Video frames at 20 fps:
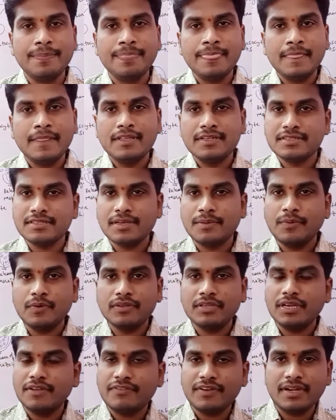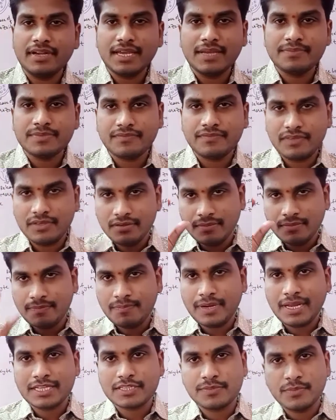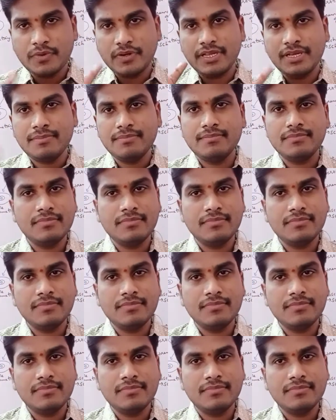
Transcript: This is about the different types of the Plasmodium